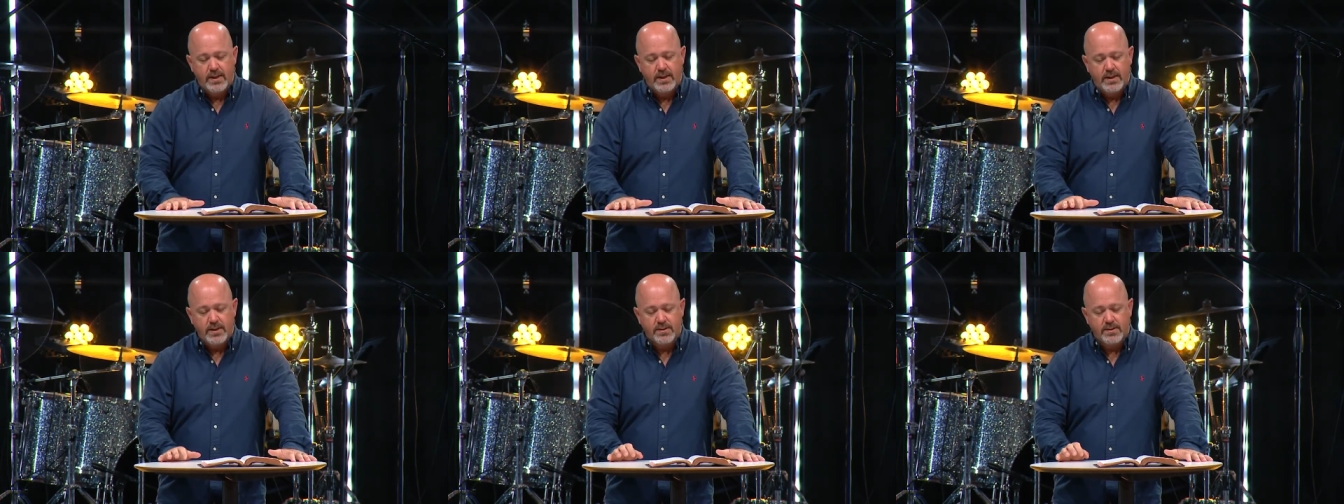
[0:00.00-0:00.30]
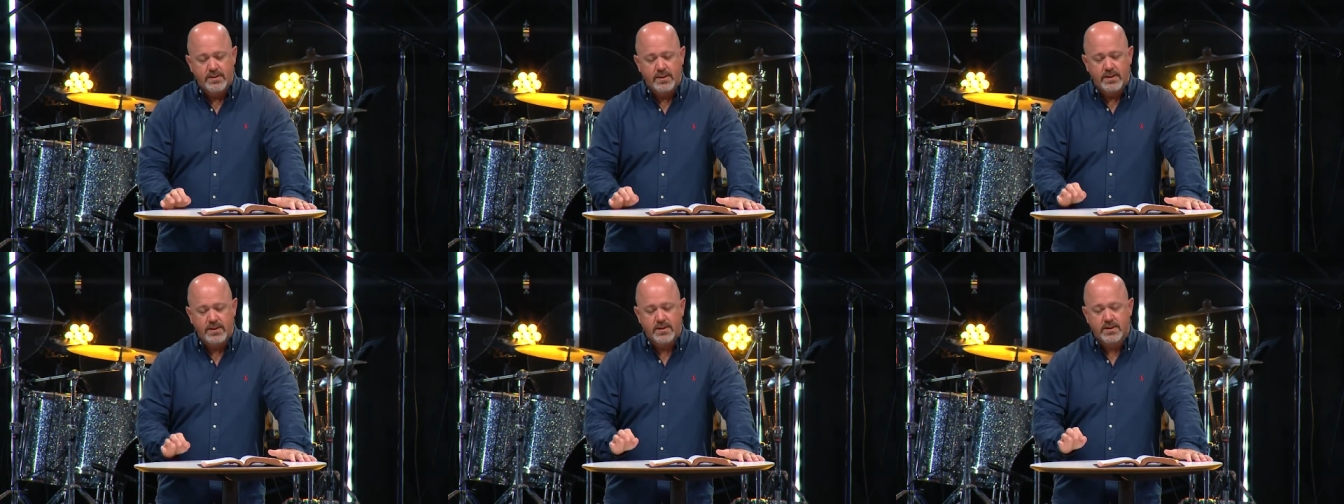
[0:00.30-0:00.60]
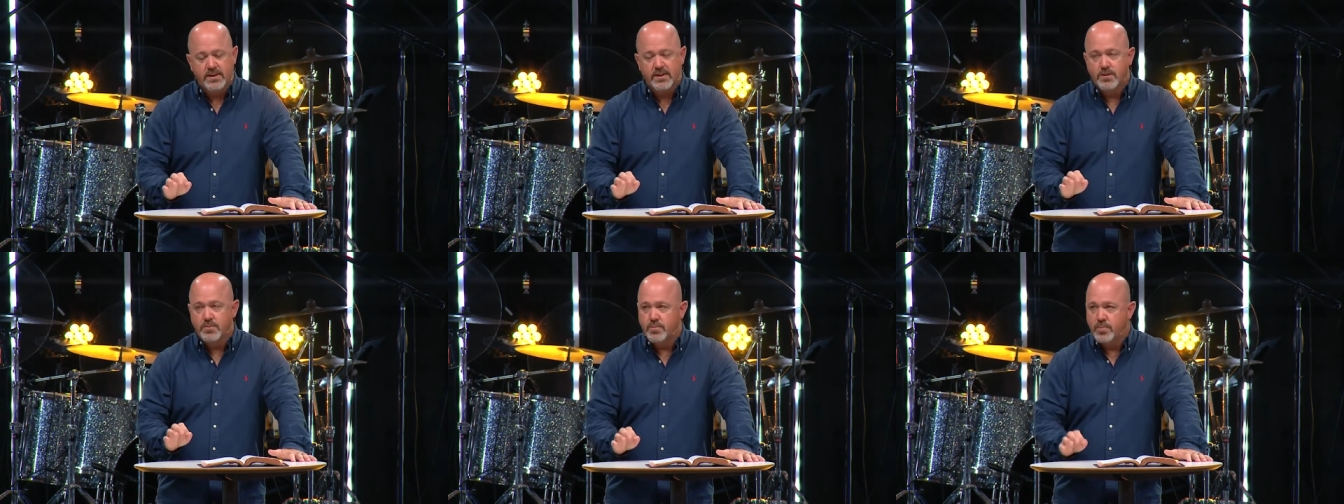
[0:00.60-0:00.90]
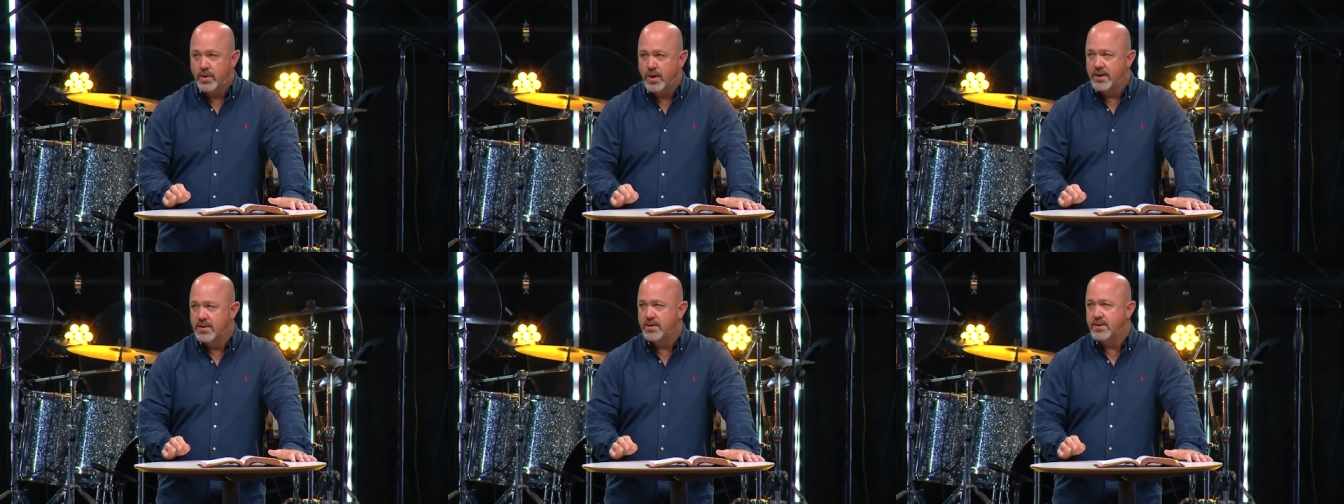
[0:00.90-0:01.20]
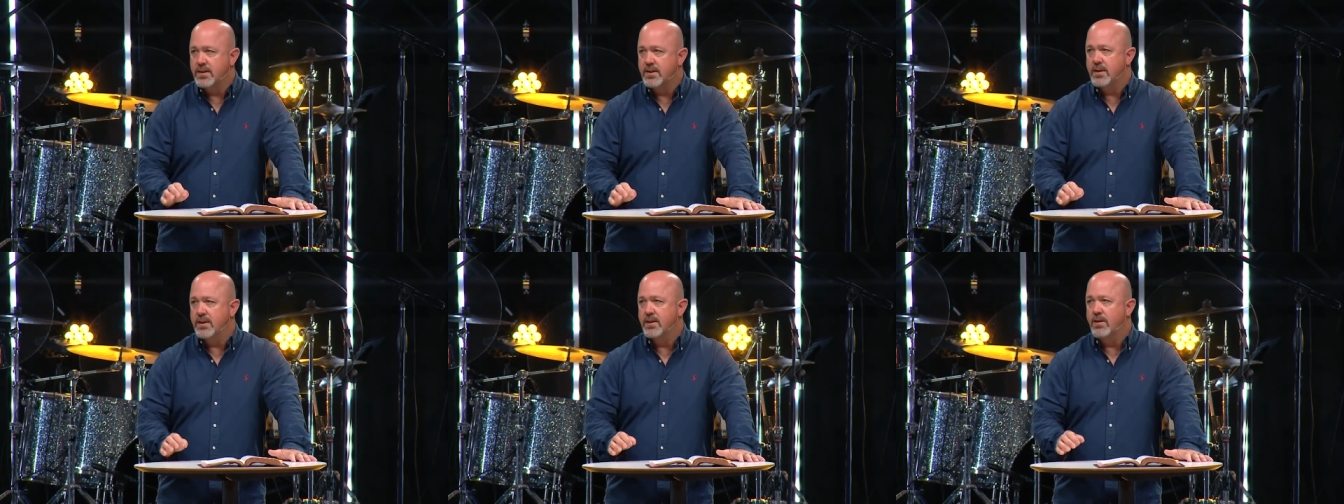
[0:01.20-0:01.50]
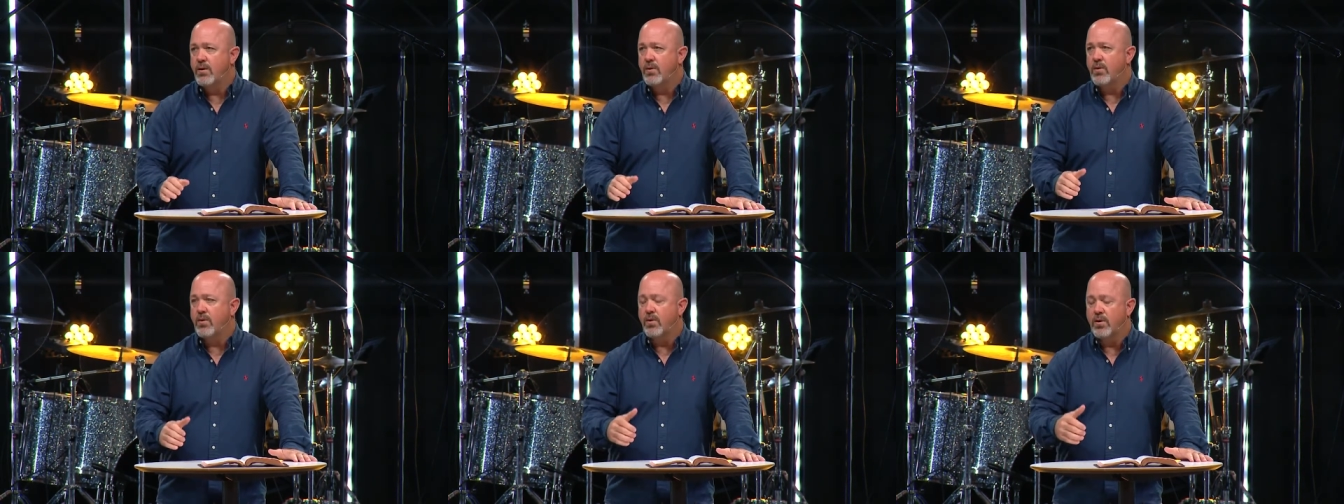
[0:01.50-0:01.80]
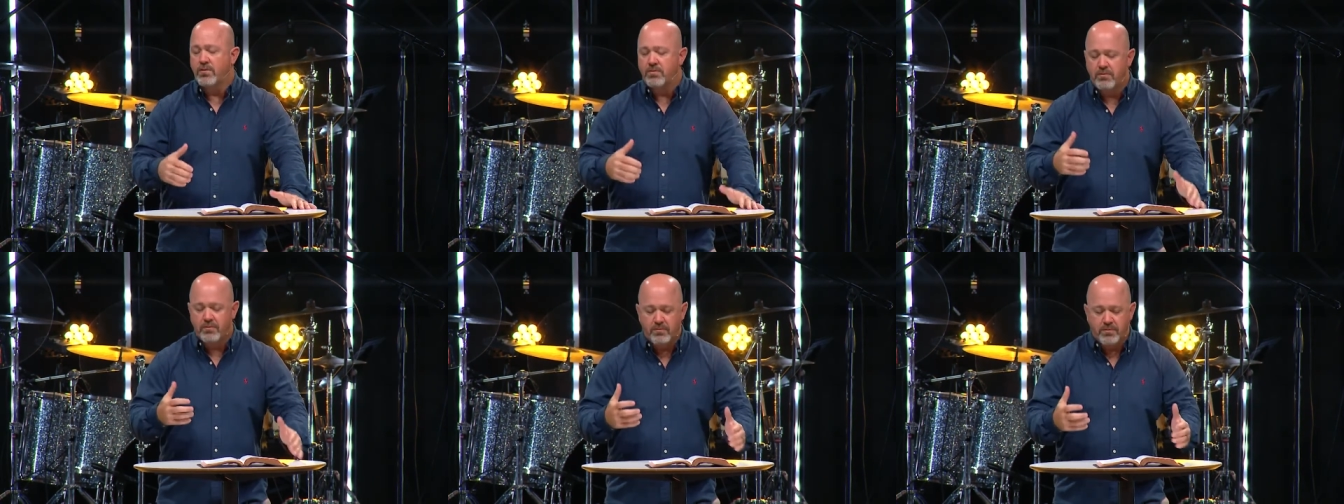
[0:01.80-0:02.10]
is expressing
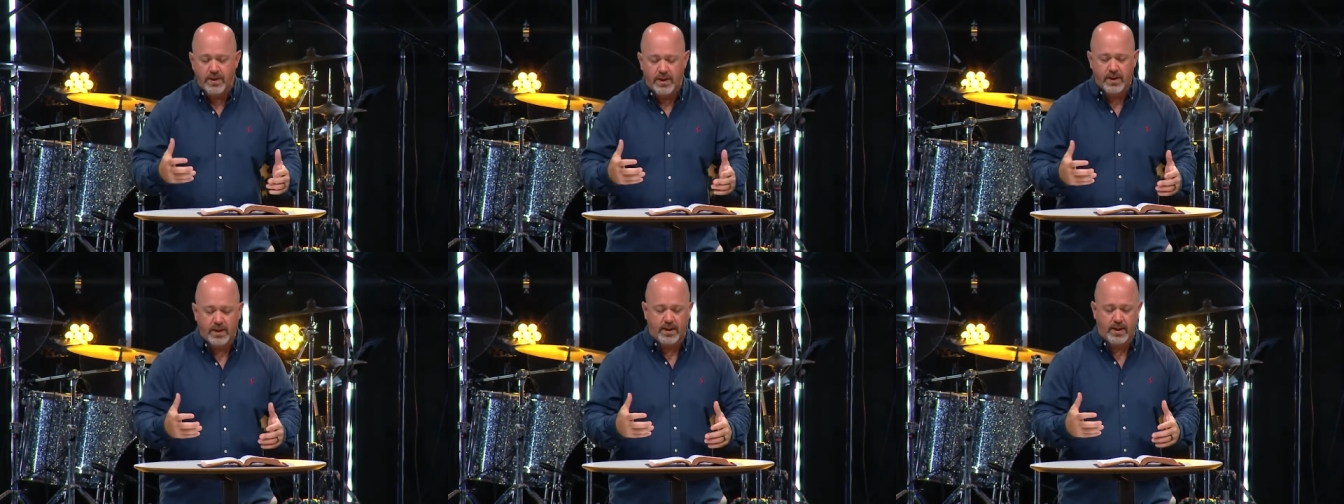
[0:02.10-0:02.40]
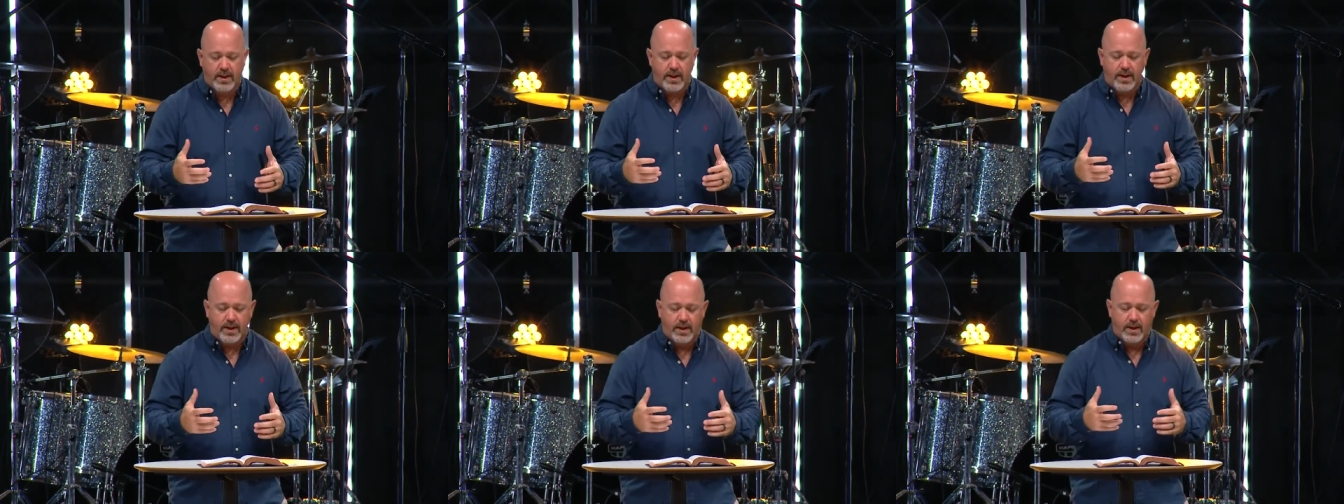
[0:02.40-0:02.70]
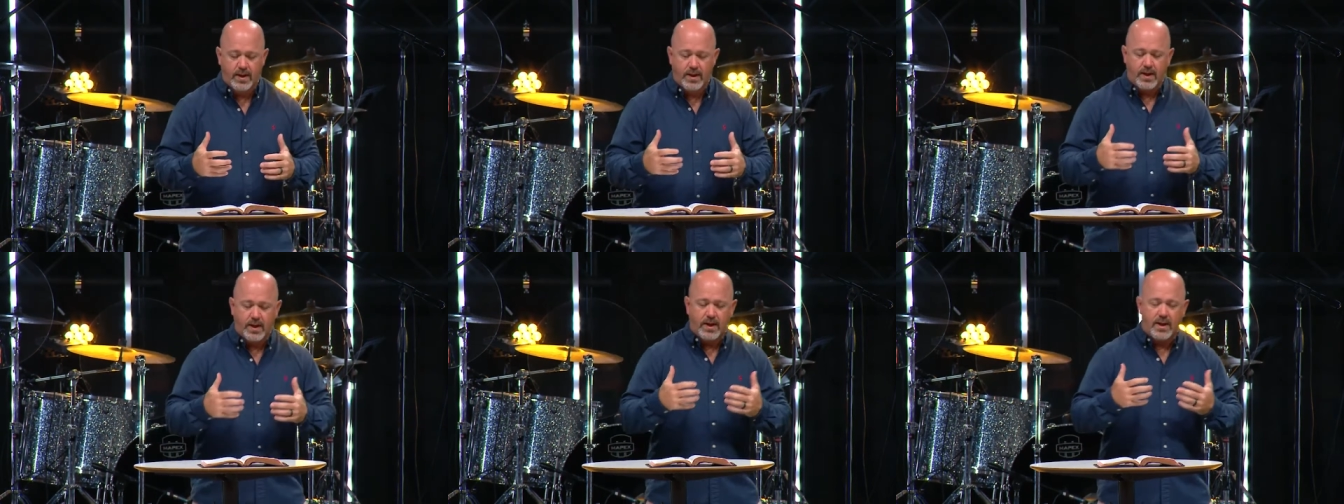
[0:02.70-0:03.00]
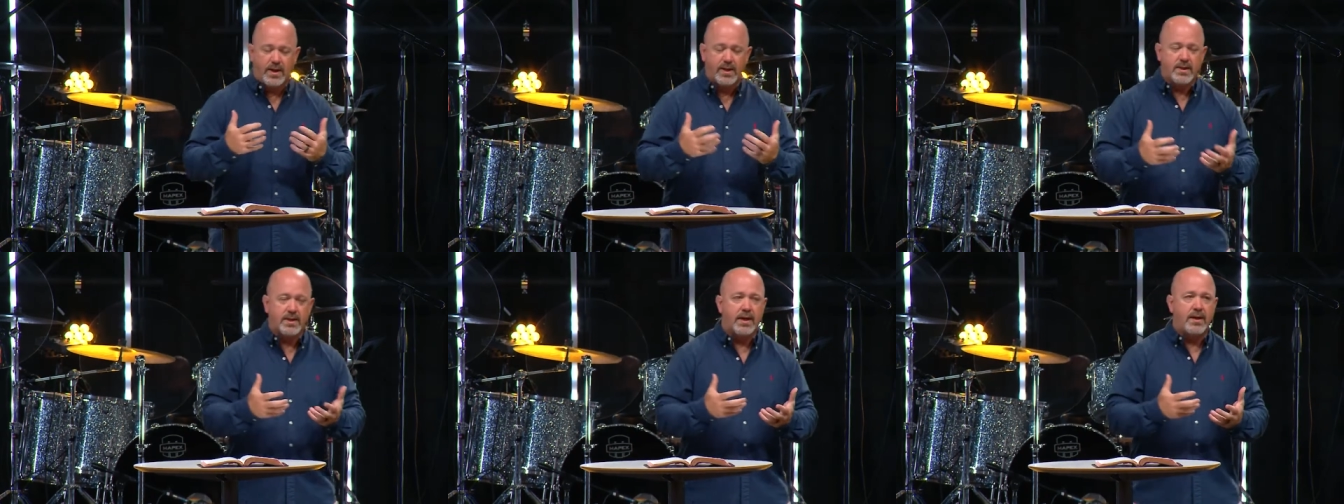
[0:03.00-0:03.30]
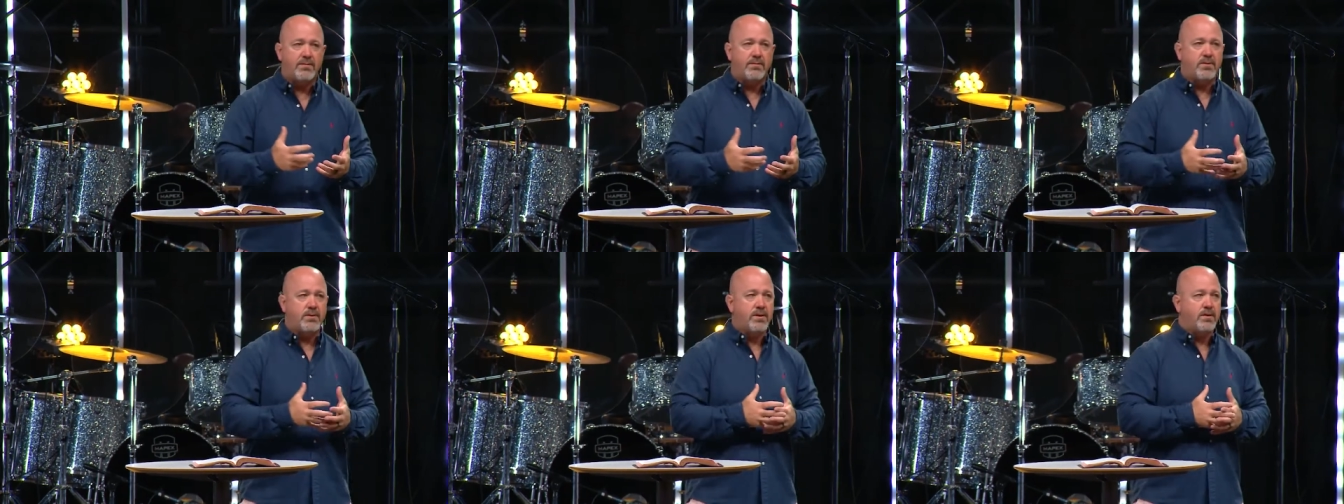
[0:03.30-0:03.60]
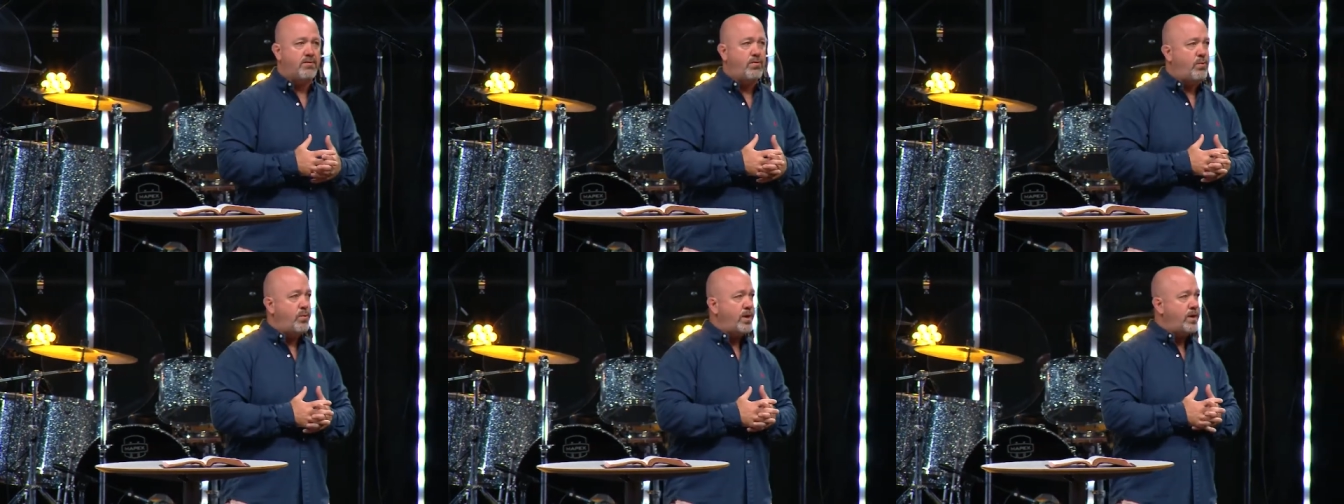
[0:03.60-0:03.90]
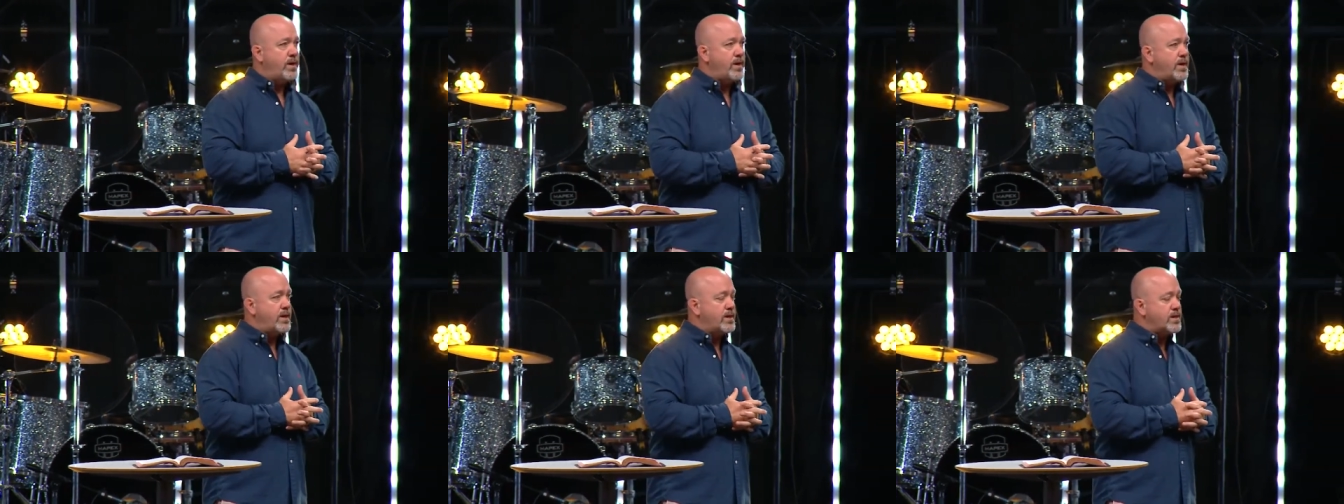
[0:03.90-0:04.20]
or feeling a level of
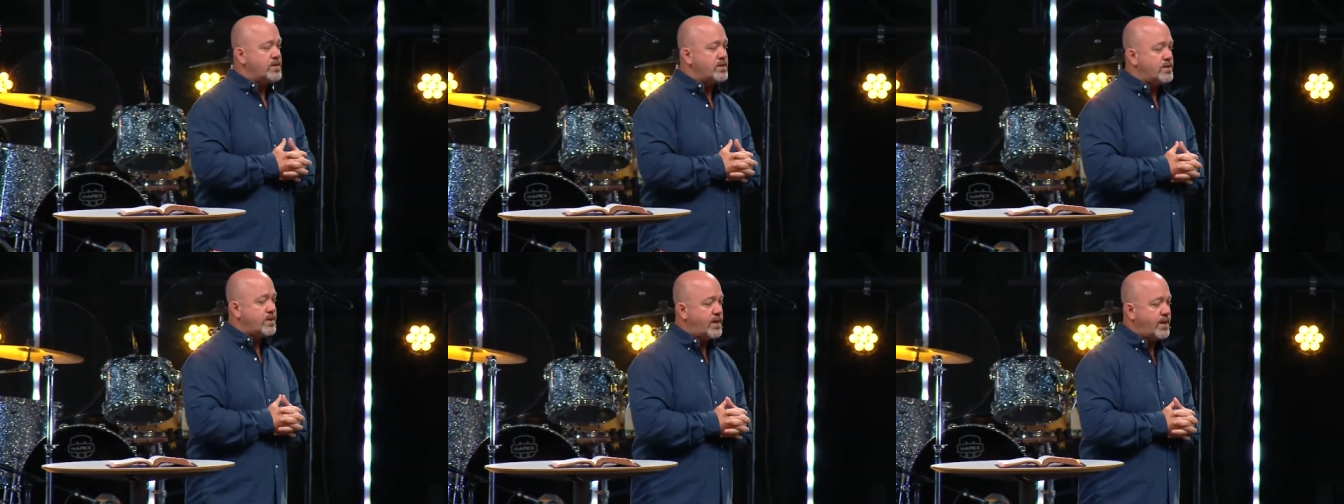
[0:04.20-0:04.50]
weariness.